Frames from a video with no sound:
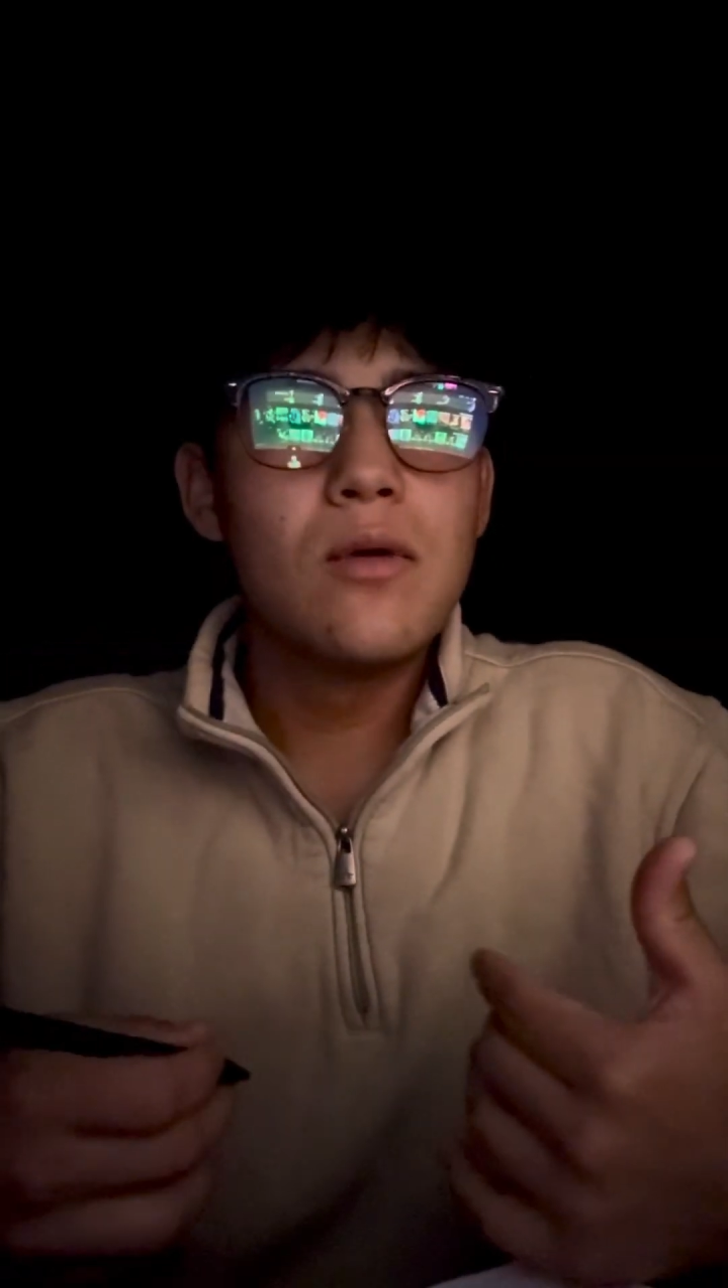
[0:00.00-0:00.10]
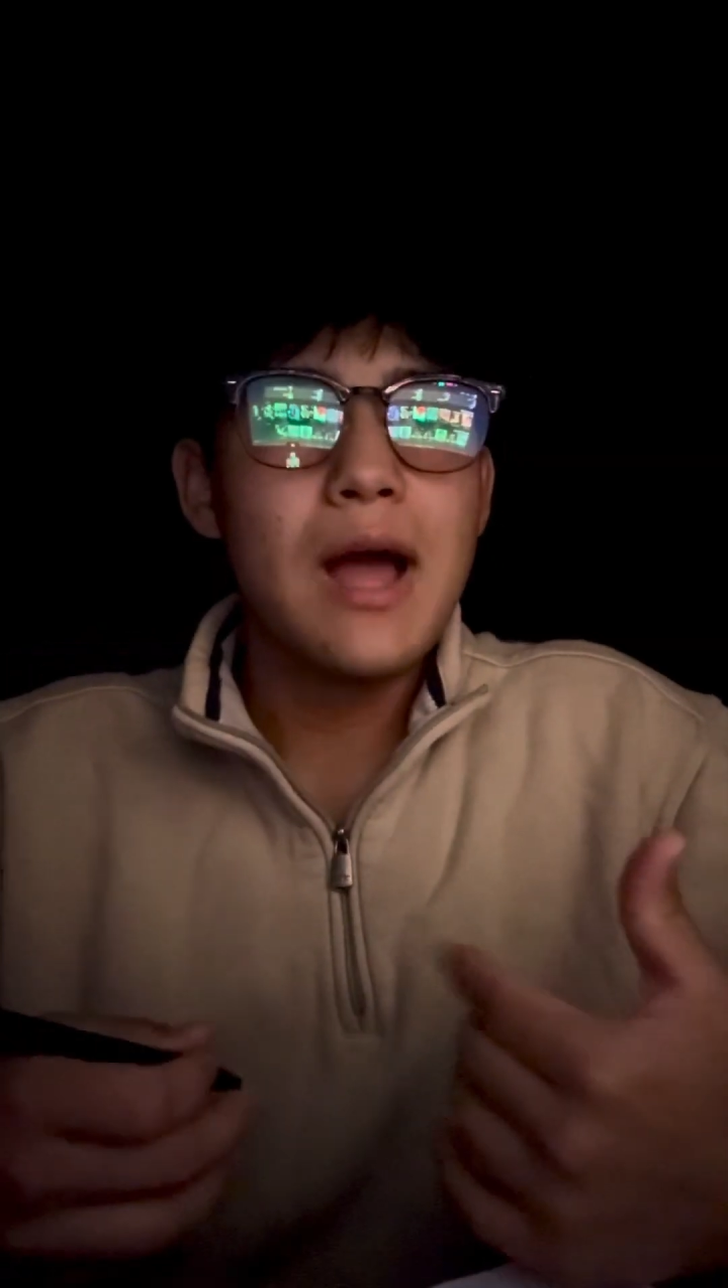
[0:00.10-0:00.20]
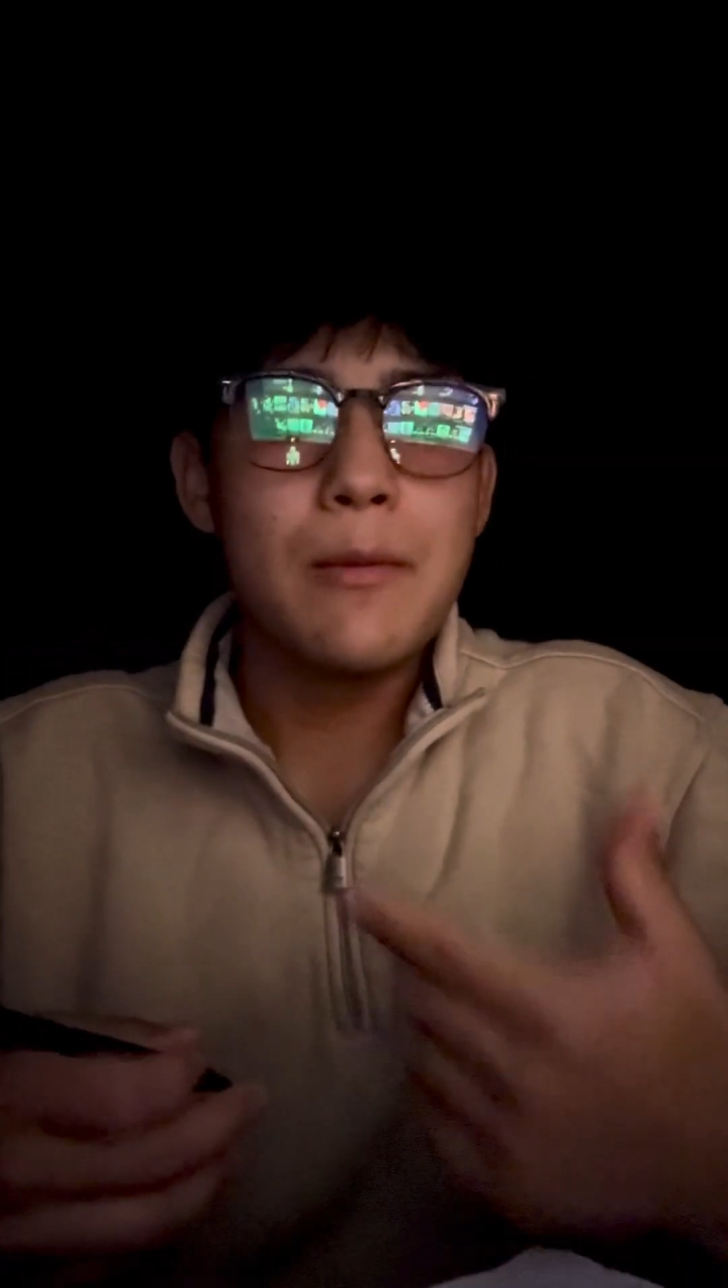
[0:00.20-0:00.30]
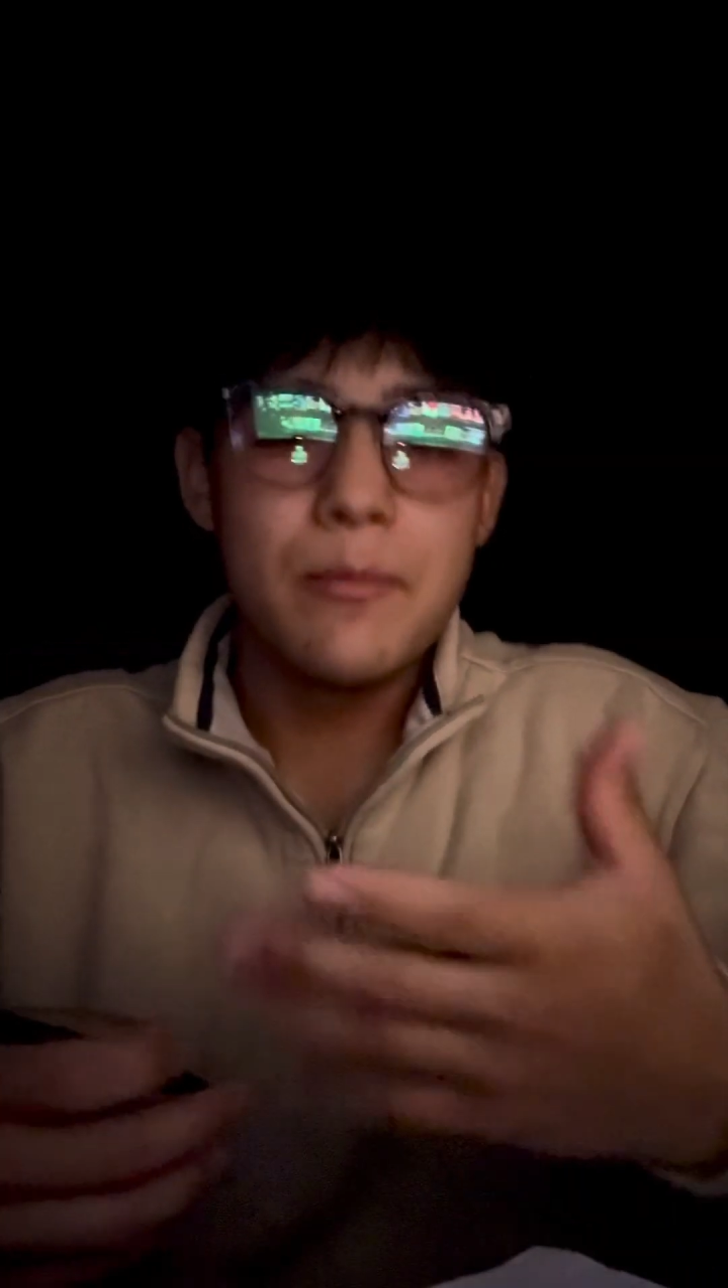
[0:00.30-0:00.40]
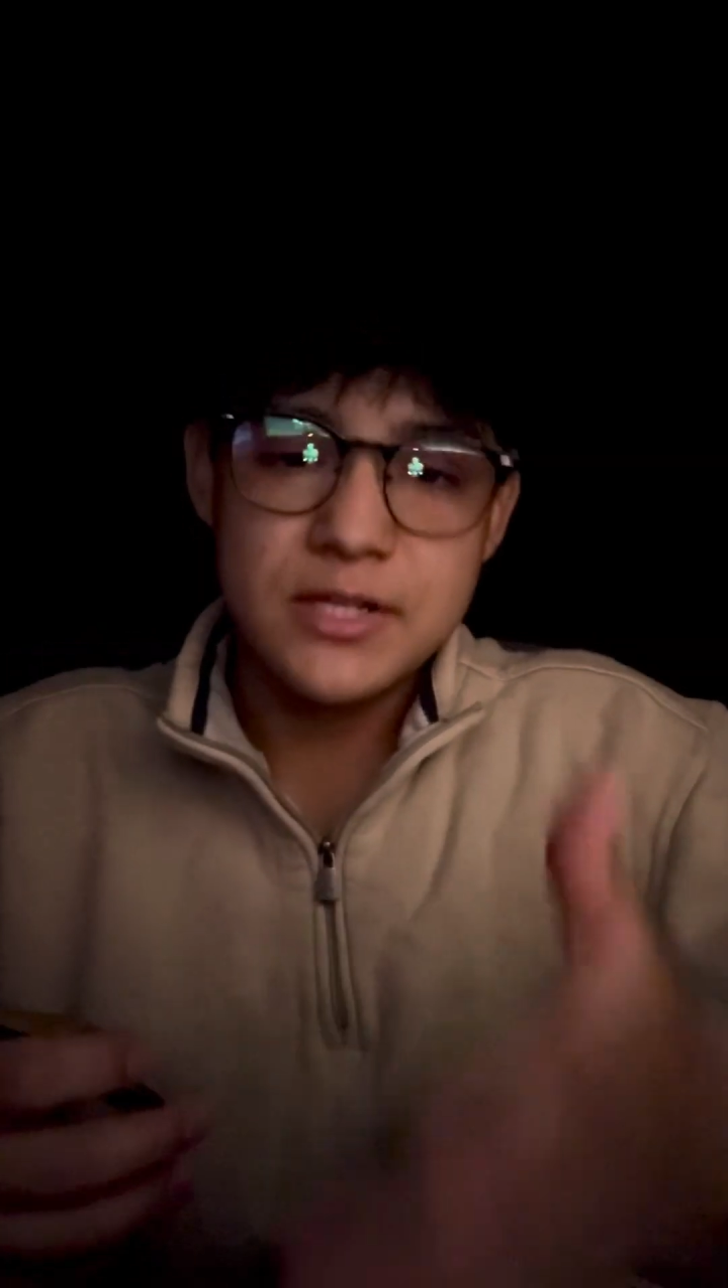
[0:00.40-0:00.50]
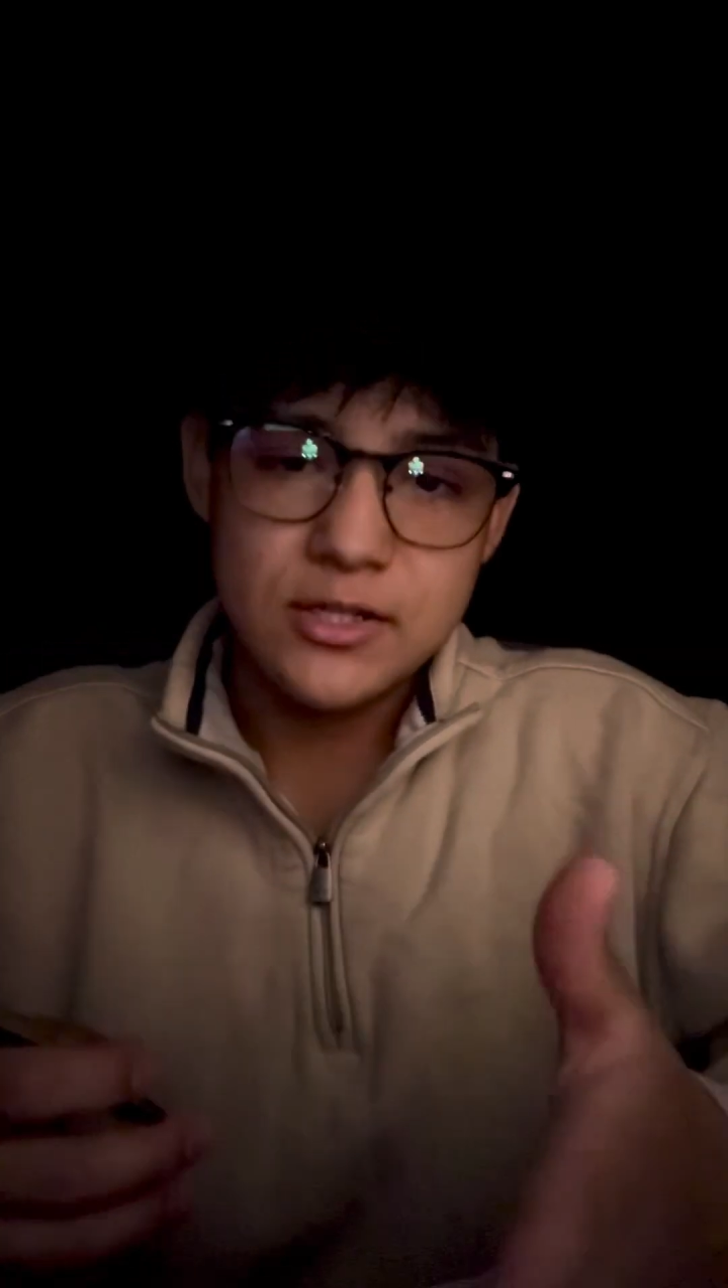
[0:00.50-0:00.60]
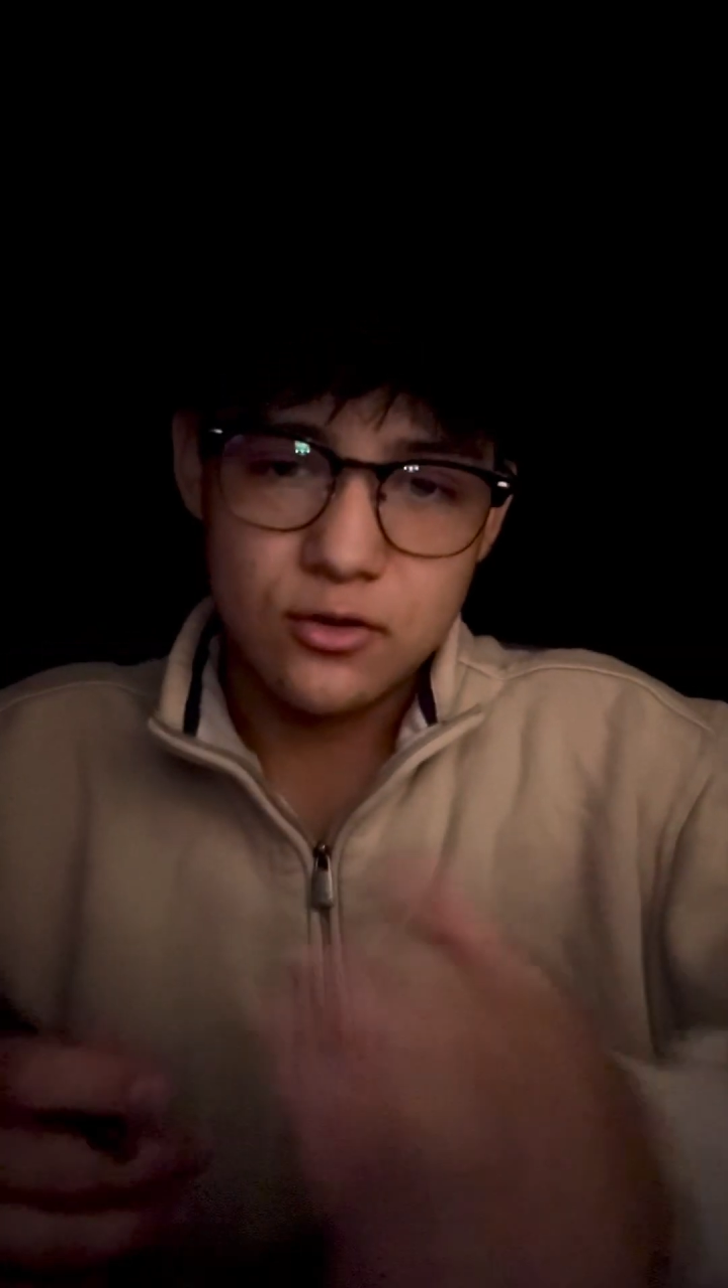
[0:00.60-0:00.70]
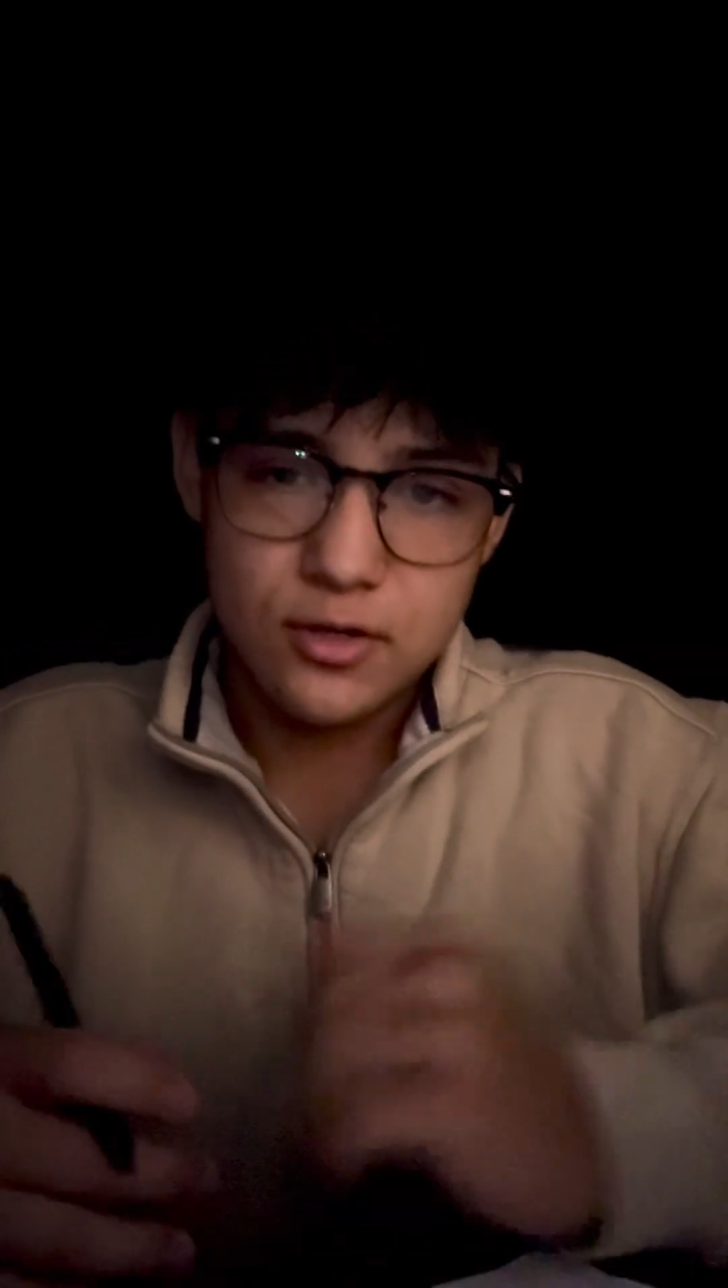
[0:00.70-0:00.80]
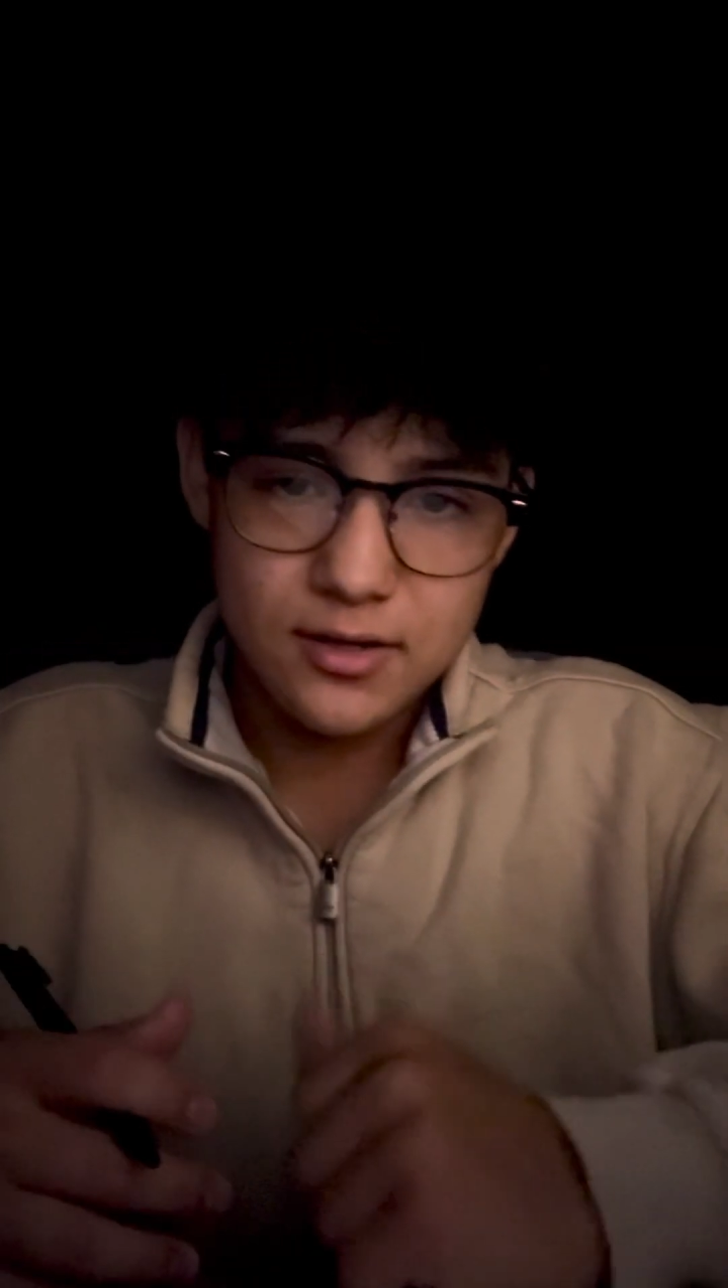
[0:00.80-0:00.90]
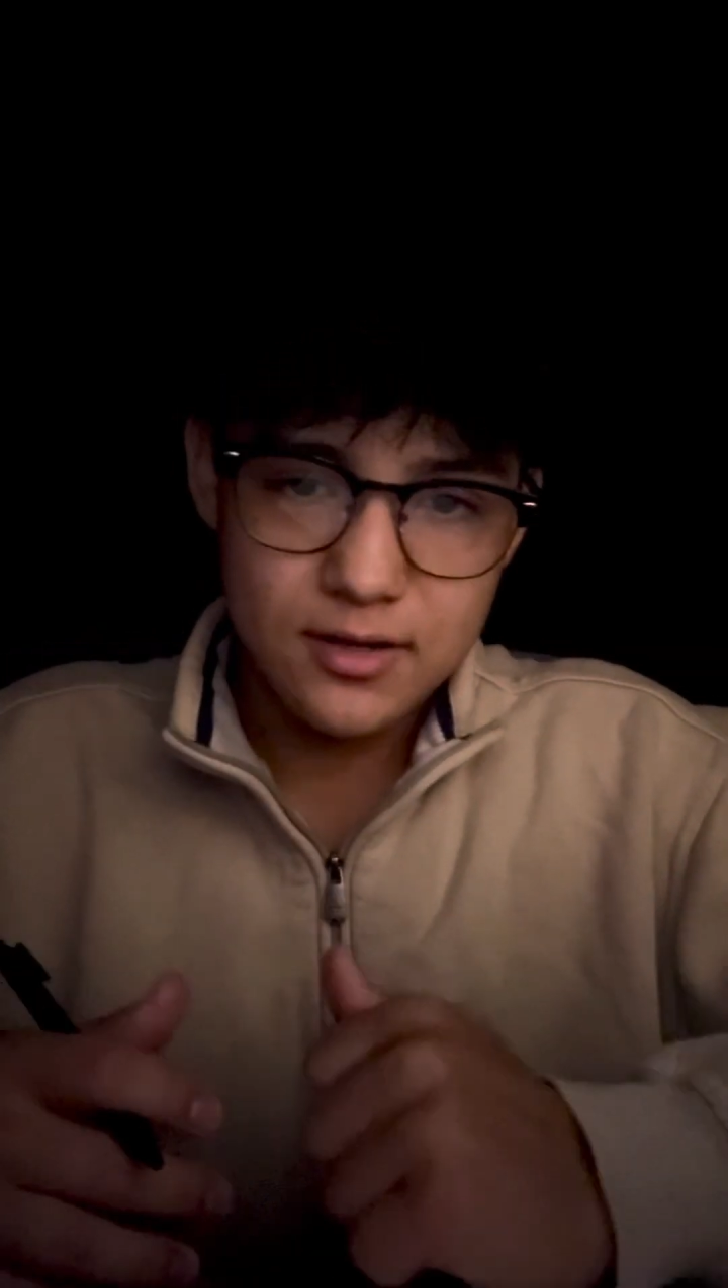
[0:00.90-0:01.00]
am a business
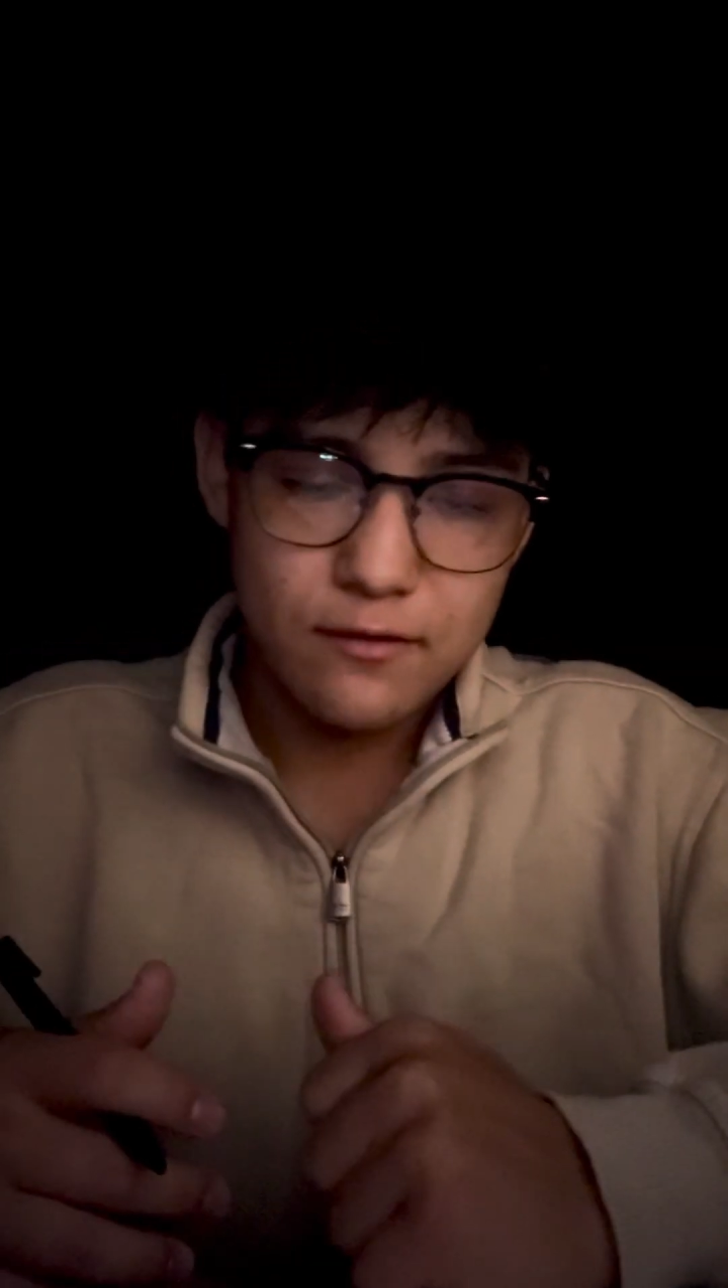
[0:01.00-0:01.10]
owner,